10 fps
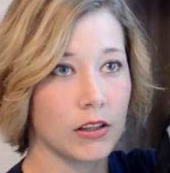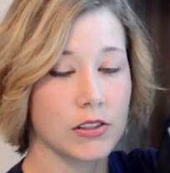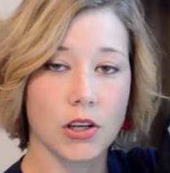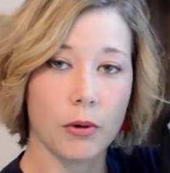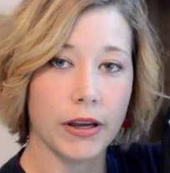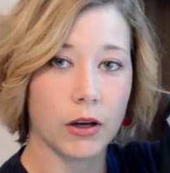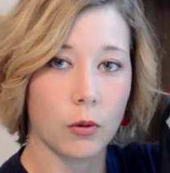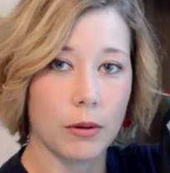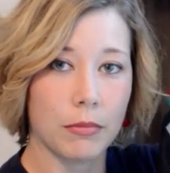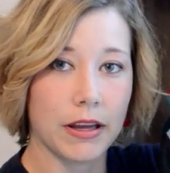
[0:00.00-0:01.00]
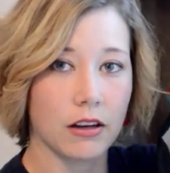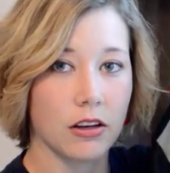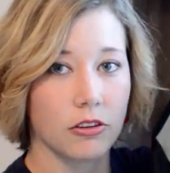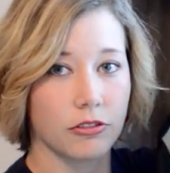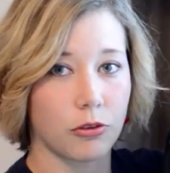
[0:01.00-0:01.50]
sewing equipment
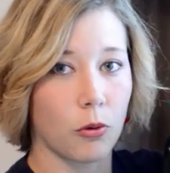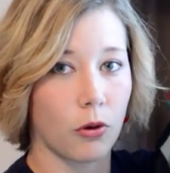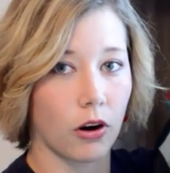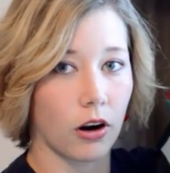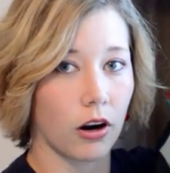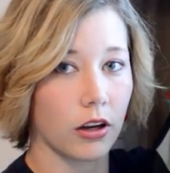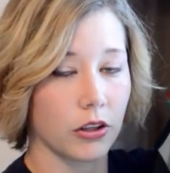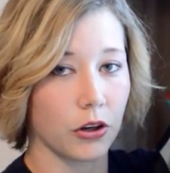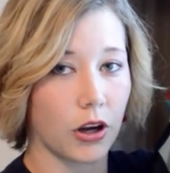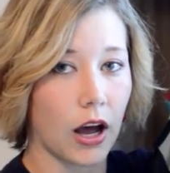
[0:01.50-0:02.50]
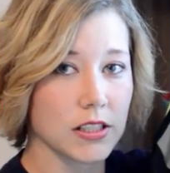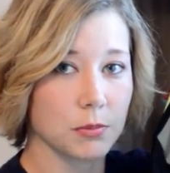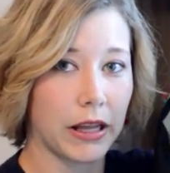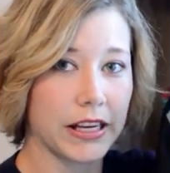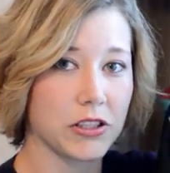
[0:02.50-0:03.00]
for your
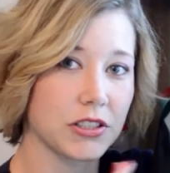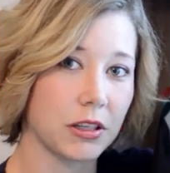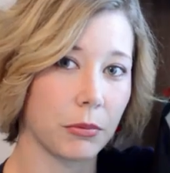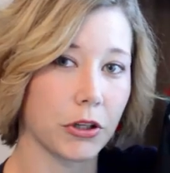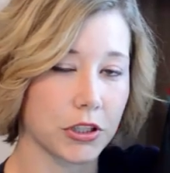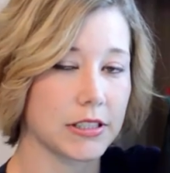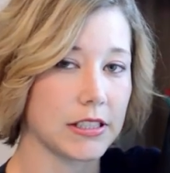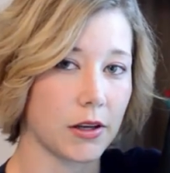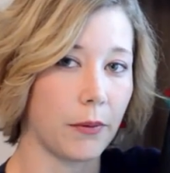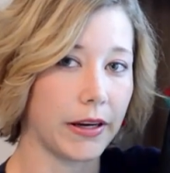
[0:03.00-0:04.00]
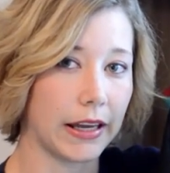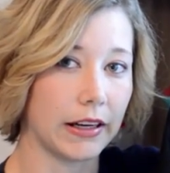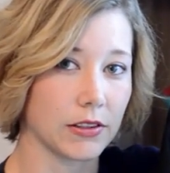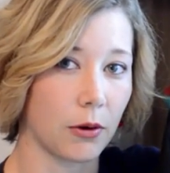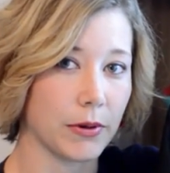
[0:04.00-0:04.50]
cosplay. Just an emergency sewing kit
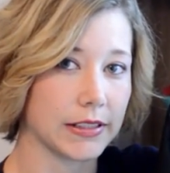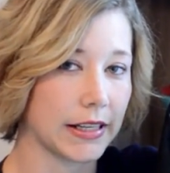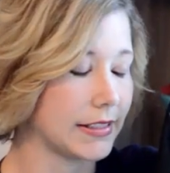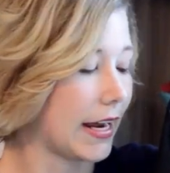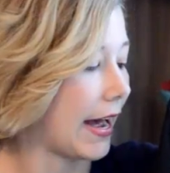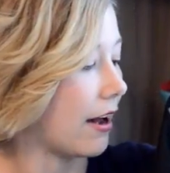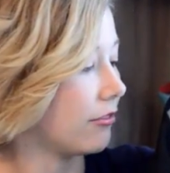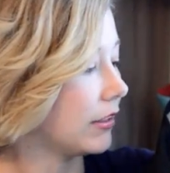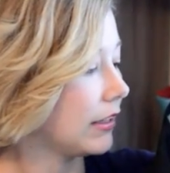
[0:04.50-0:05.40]
is always nice to have.